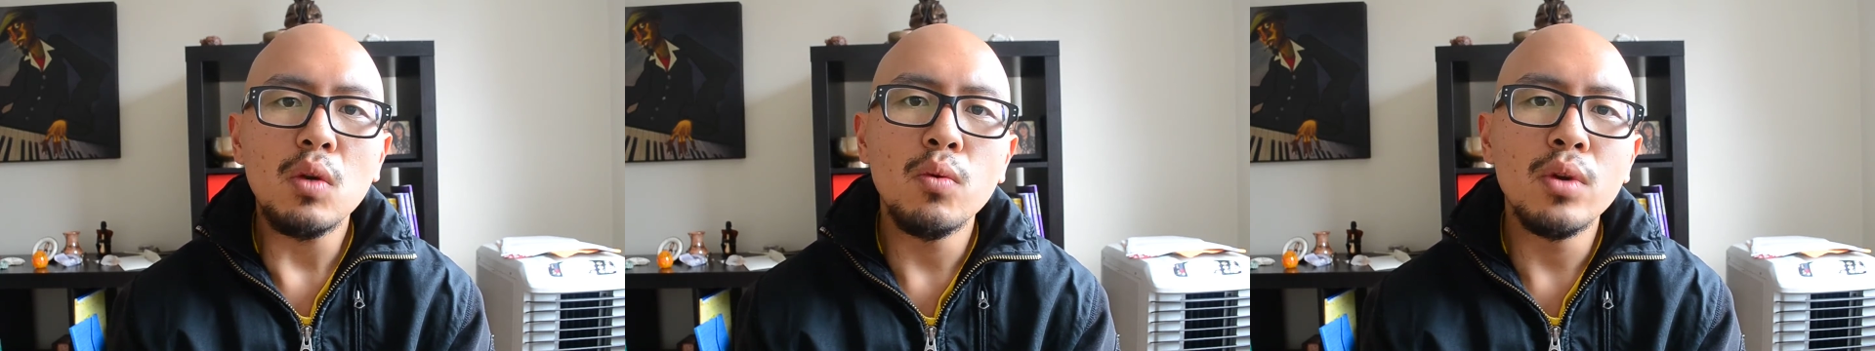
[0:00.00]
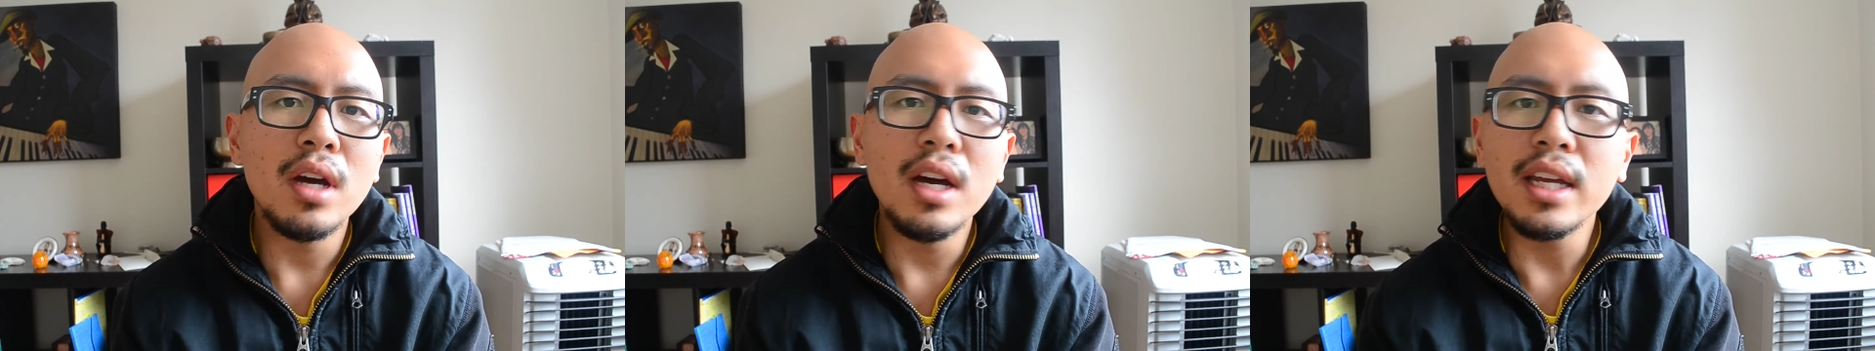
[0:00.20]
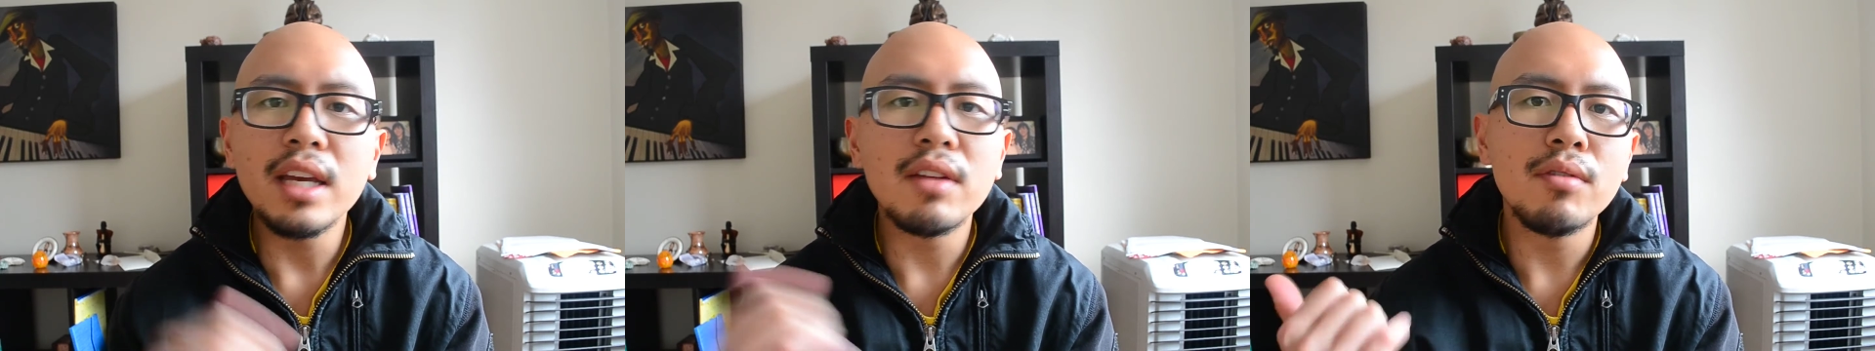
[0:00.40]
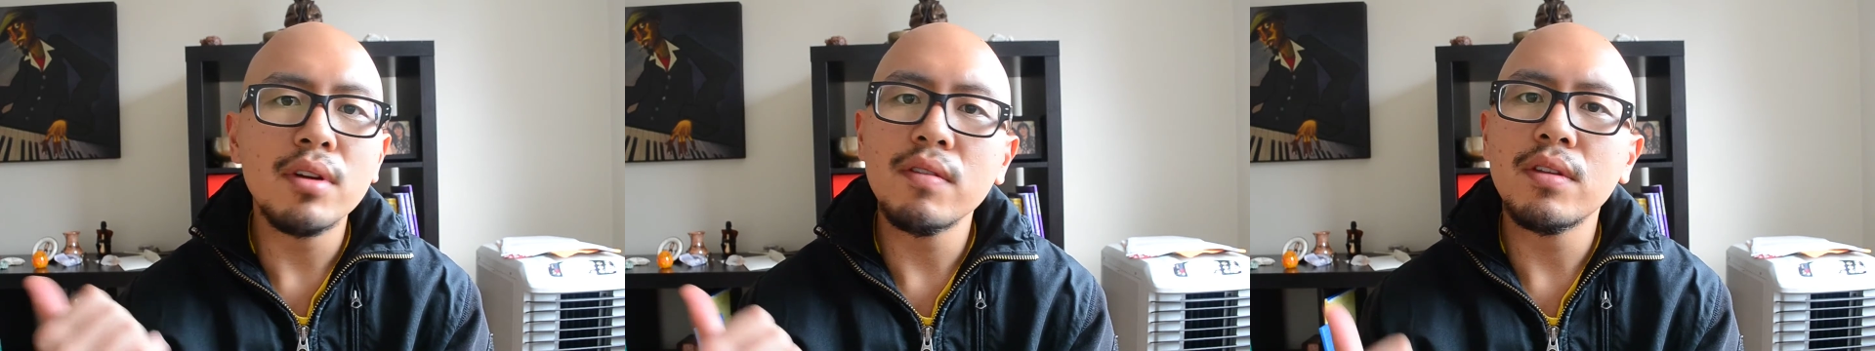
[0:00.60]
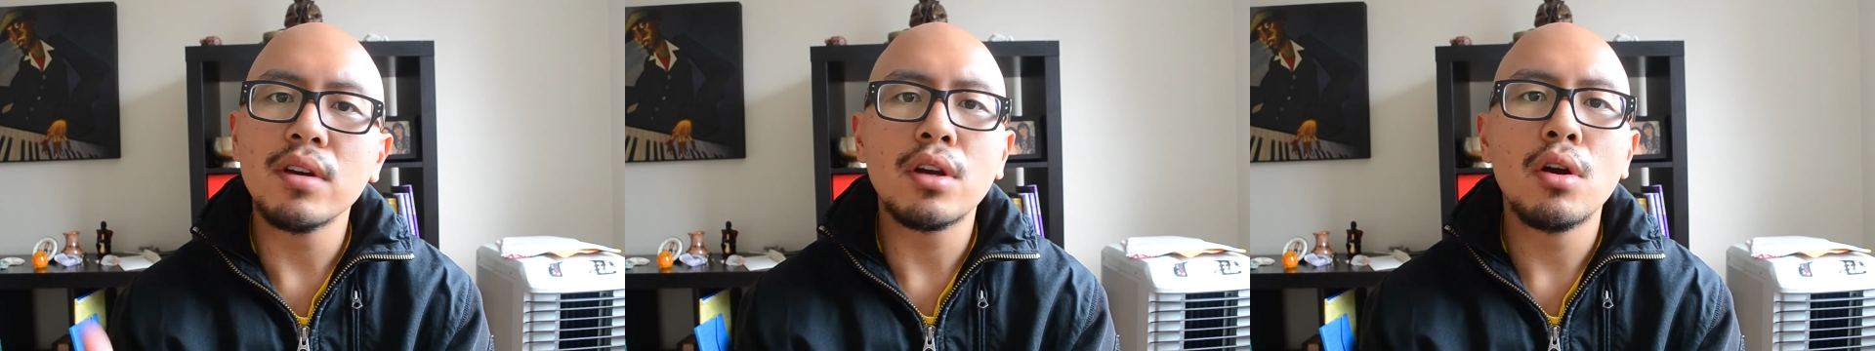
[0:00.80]
we got to get rid
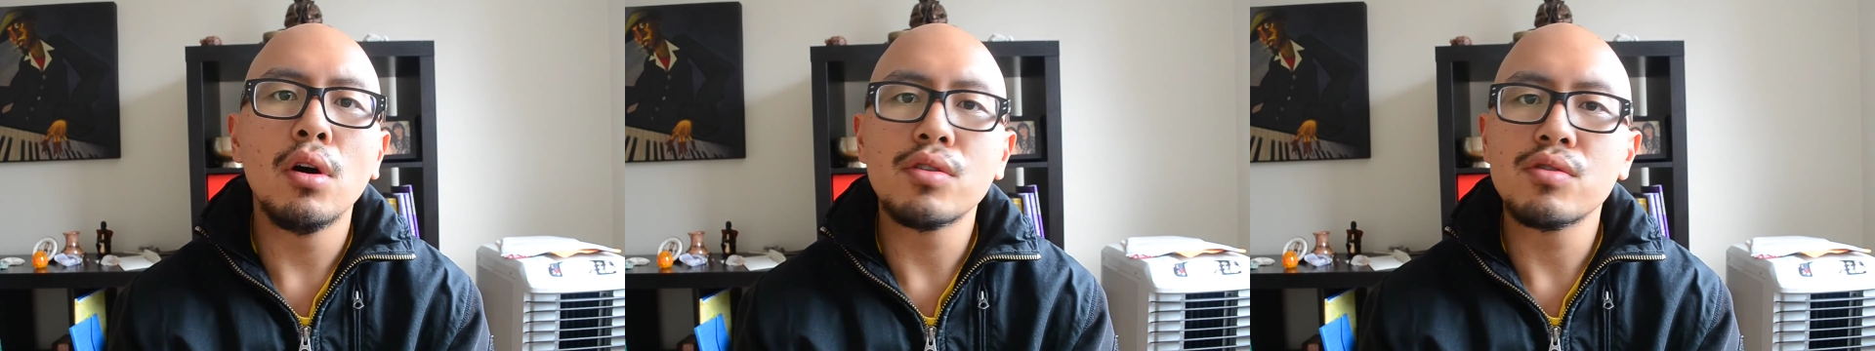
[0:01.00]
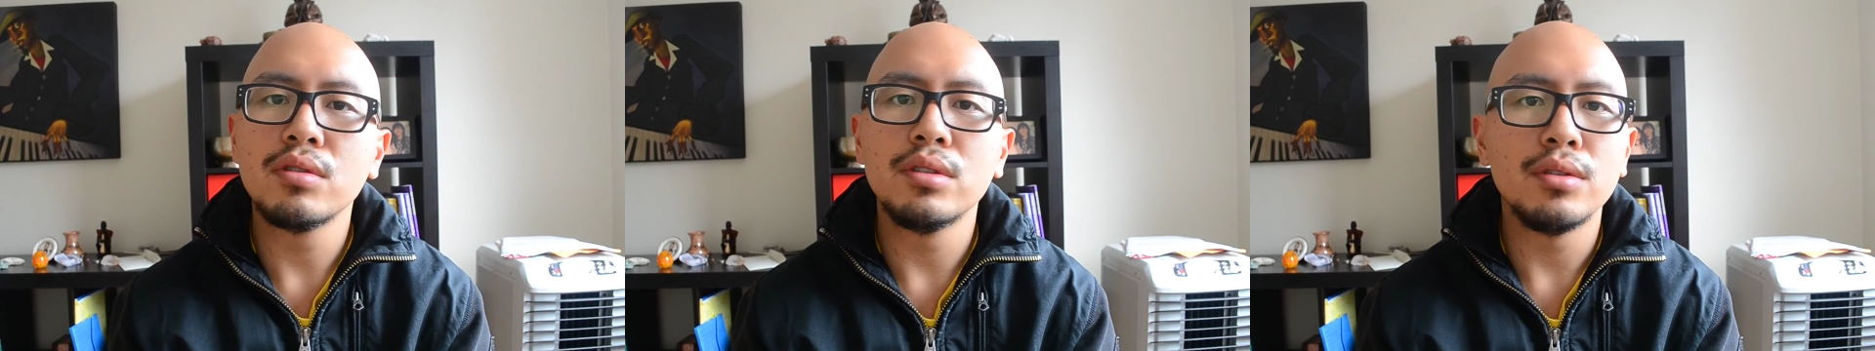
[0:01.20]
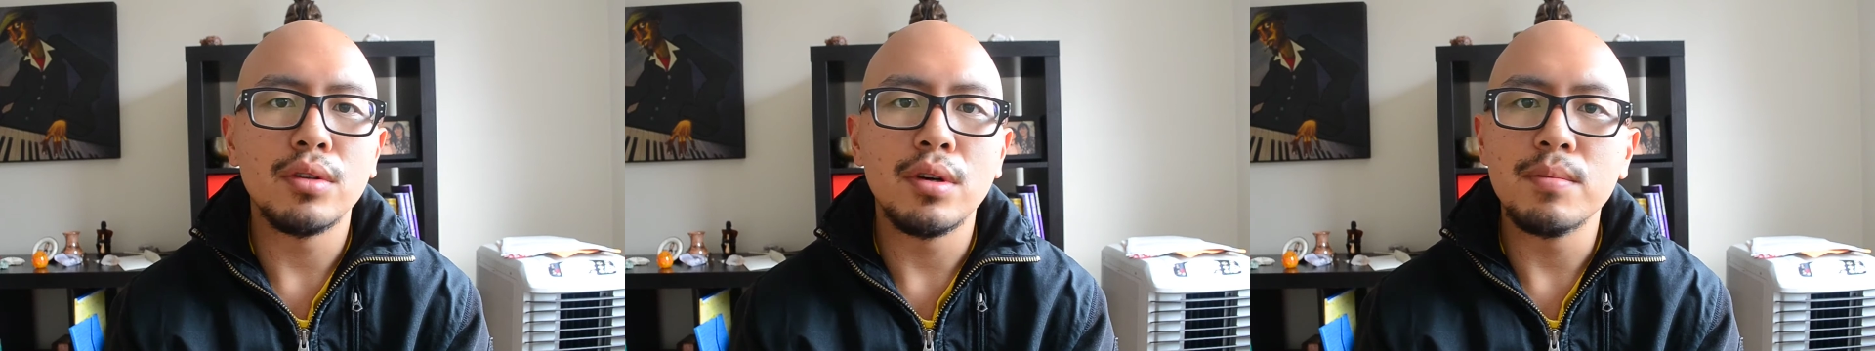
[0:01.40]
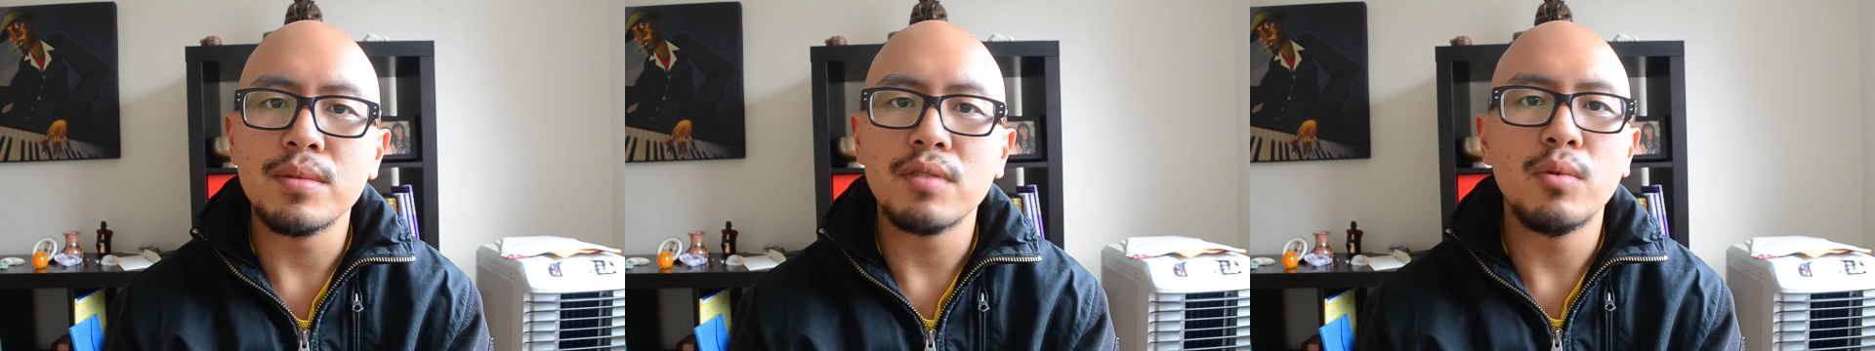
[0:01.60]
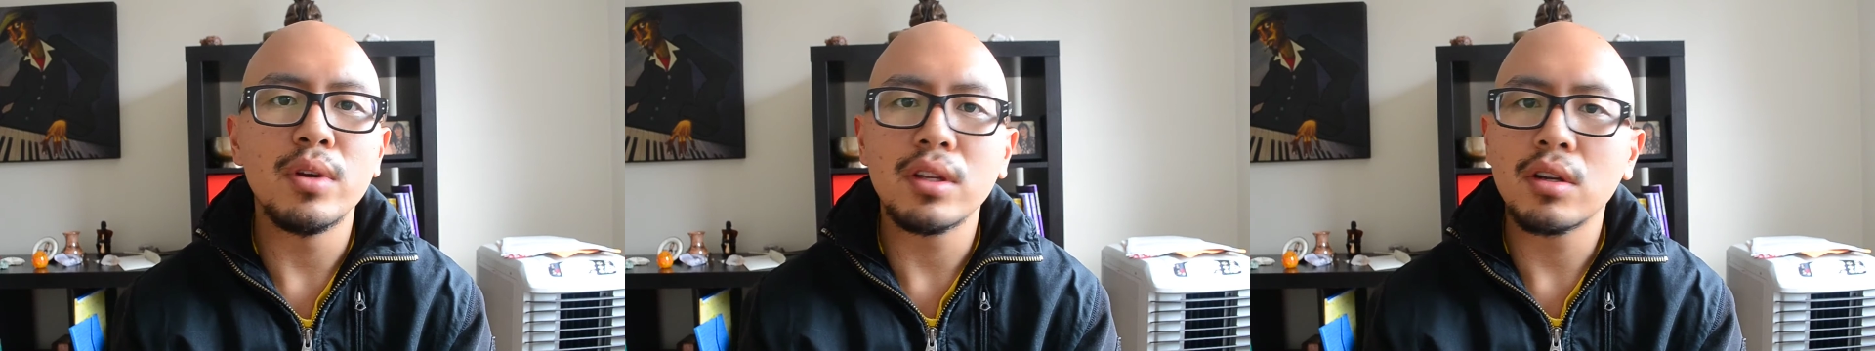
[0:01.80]
of the cultural norms
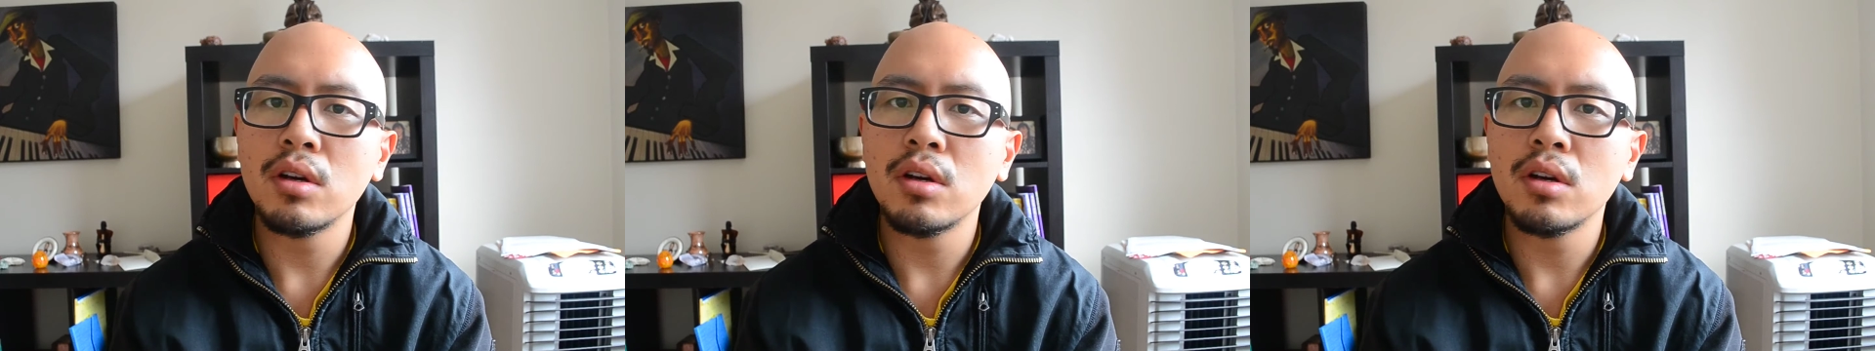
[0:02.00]
of what